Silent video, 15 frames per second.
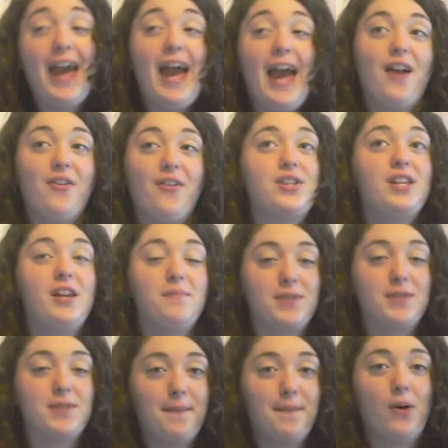At the same
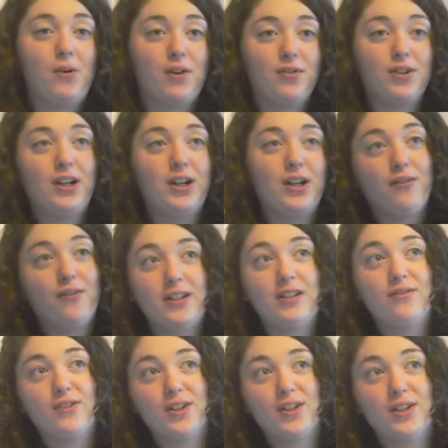time, however, I find it
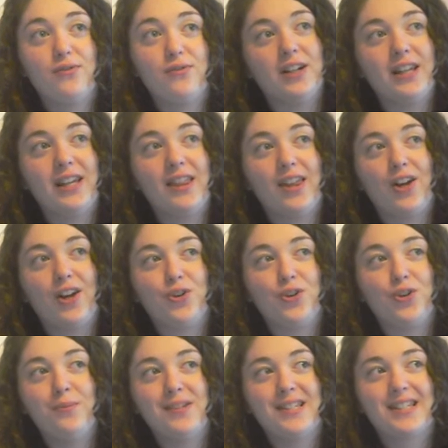very funny that
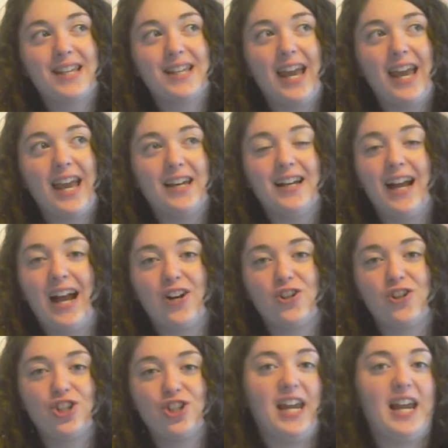humans can't
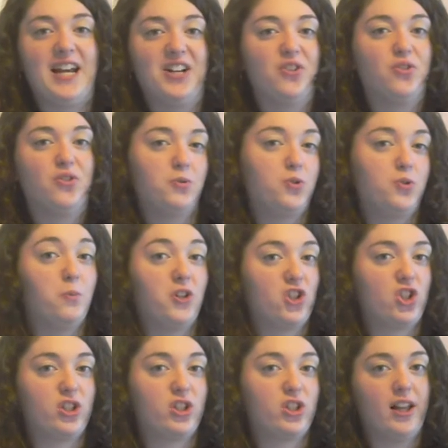actually handle too much
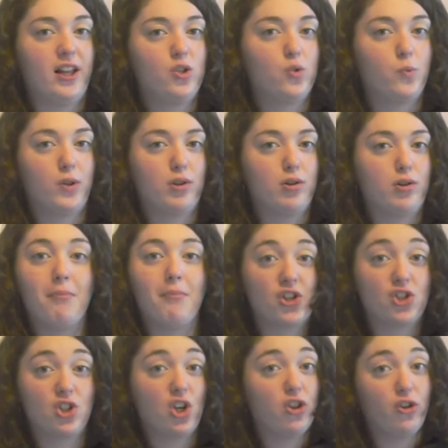silence when they're
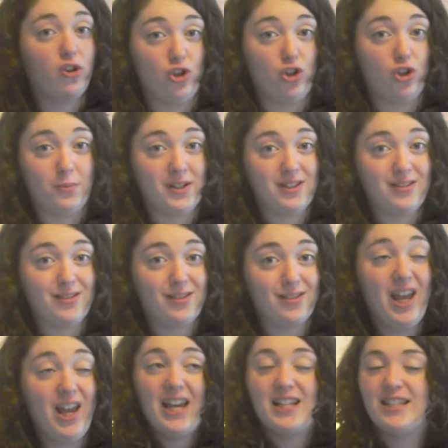amongst other humans.
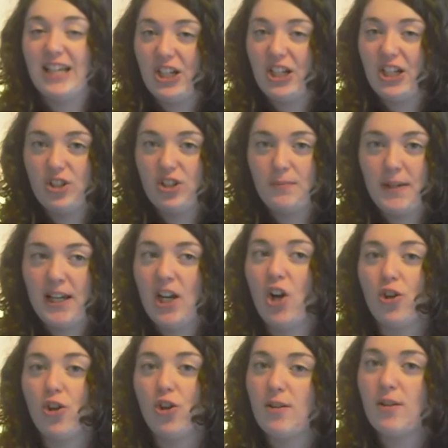Is that just me? Are
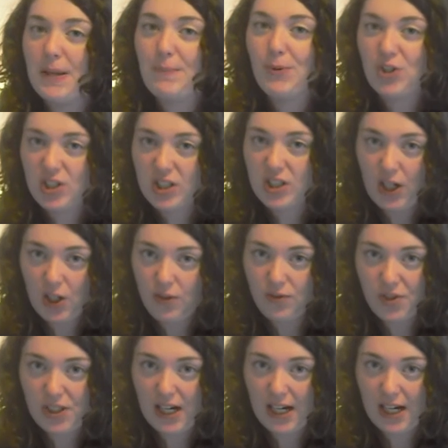some people scared of
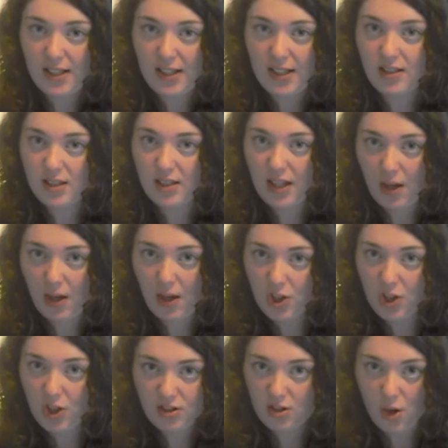silence? Is that
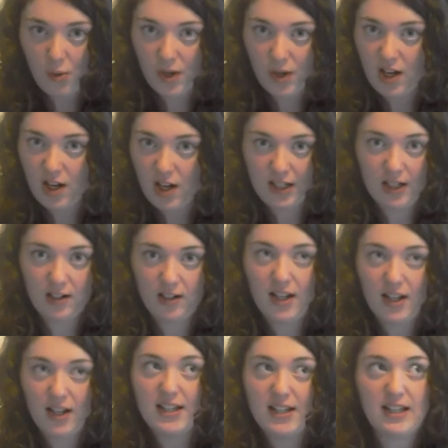what's going on here?
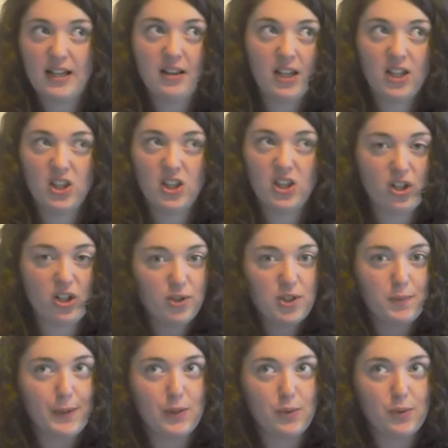Is that like the difference
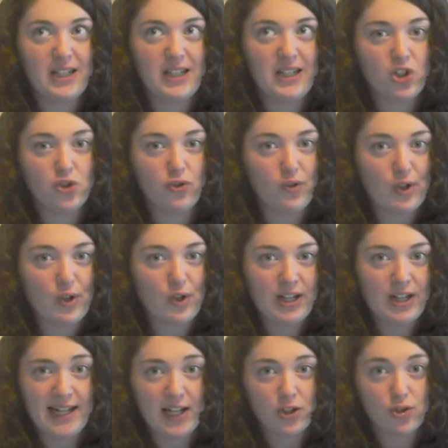between an introvert and
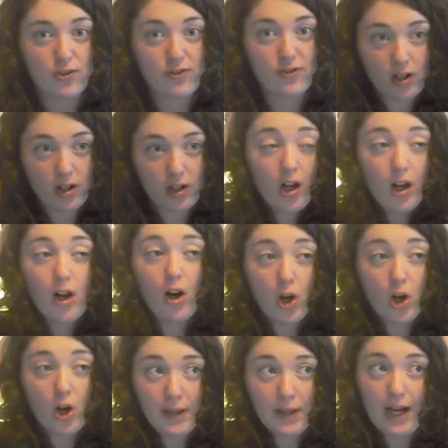an extrovert? Oh
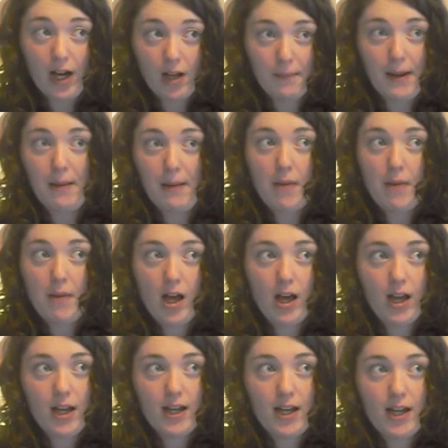my god, my
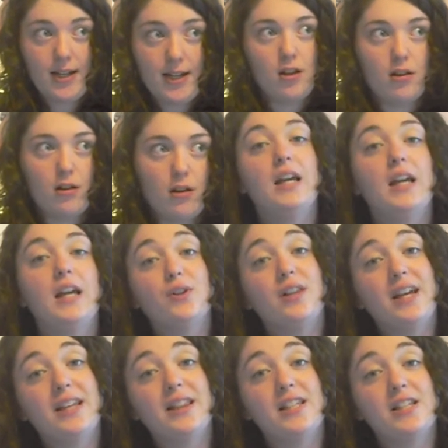mind! If you
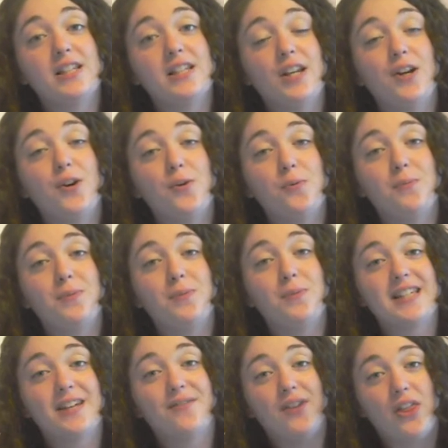like this video, please
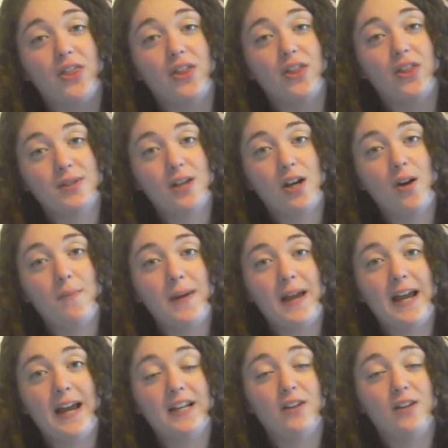give it a thumbs up,
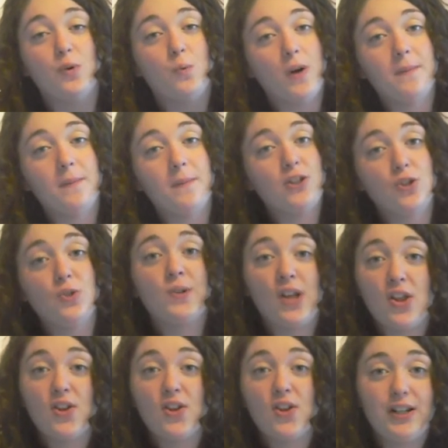and if you want me to do
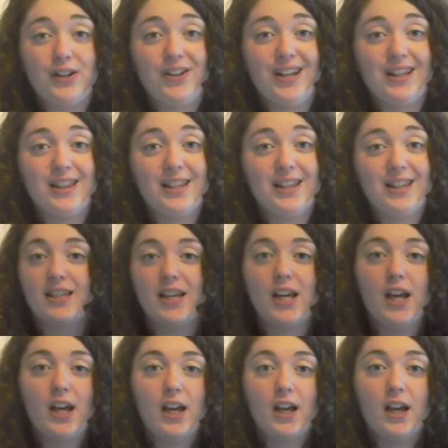another video like this,
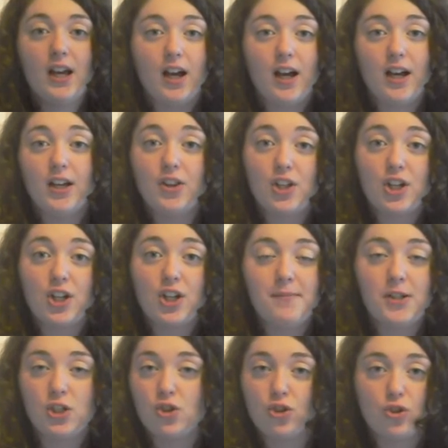in the
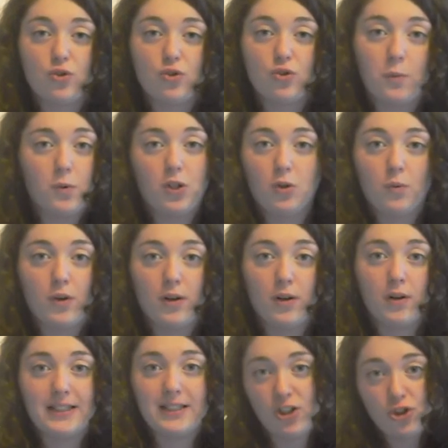comments just write what you want me
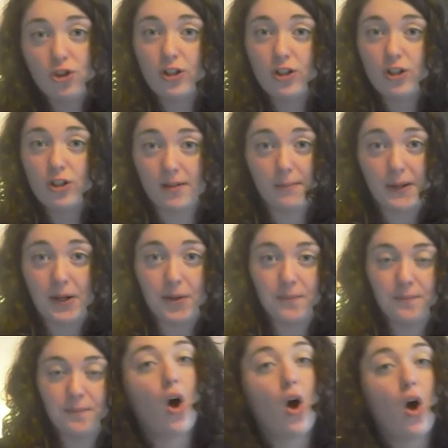to teach you guys about.
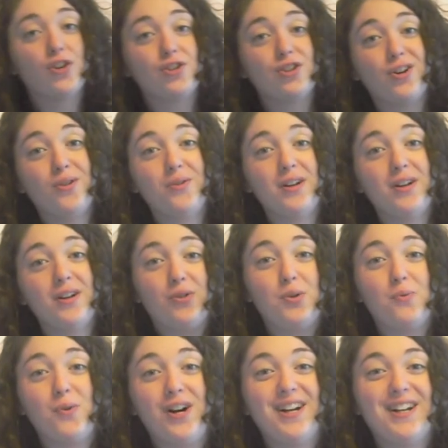Also, if you
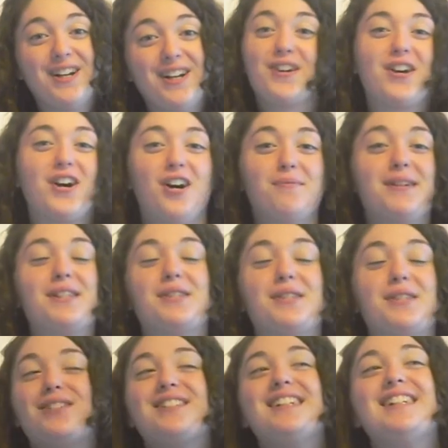want, in the comments,
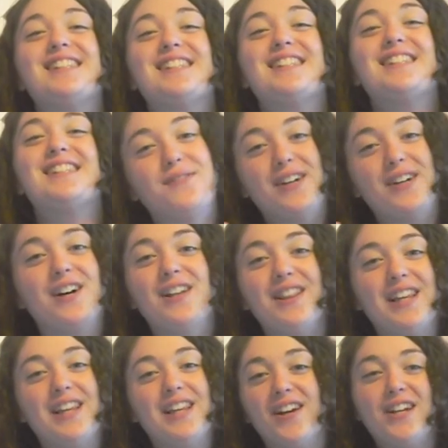please leave a
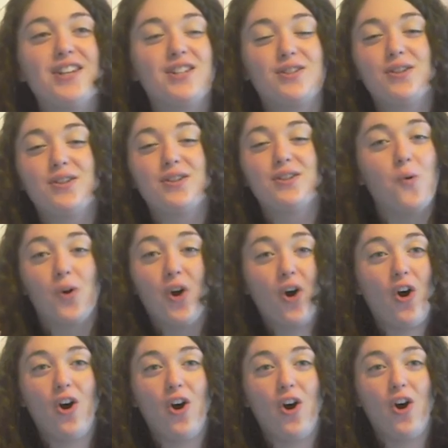hilarious or
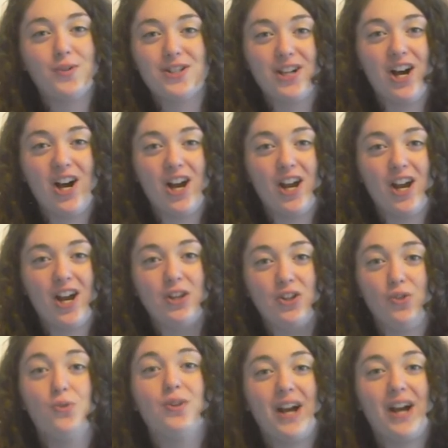awkward time that
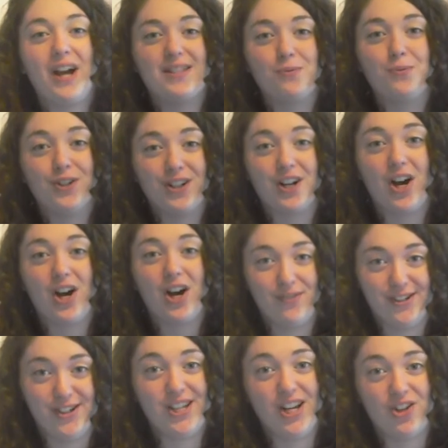you guys were in a
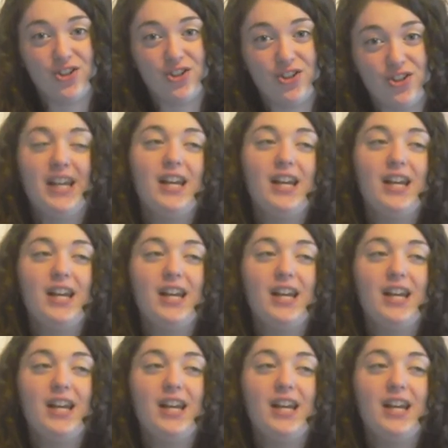conversation.